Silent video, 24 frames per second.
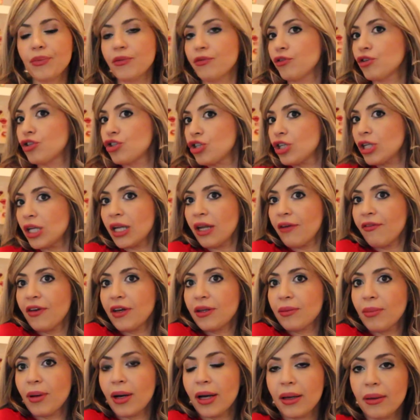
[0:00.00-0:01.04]
which didn't
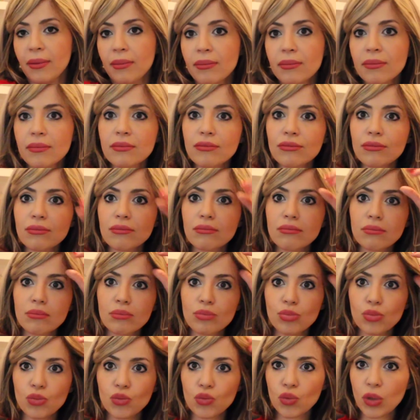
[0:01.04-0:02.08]
affect my
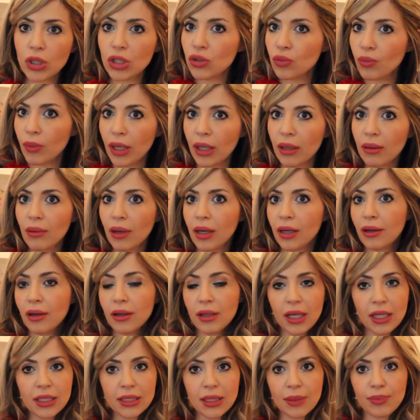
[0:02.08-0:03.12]
resume. I
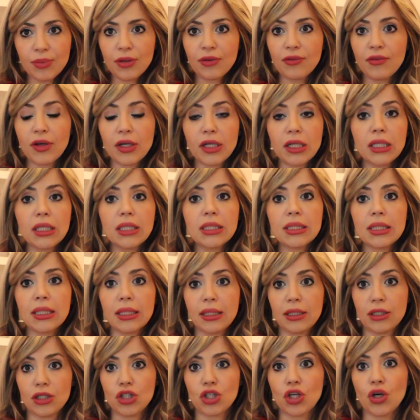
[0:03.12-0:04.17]
got accepted very
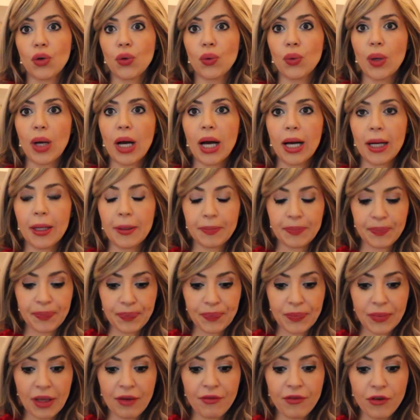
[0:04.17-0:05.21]
easily. So
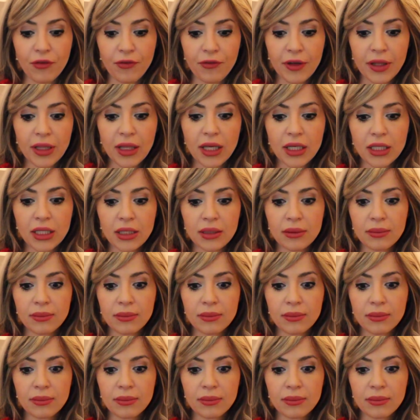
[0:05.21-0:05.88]
if you feel like,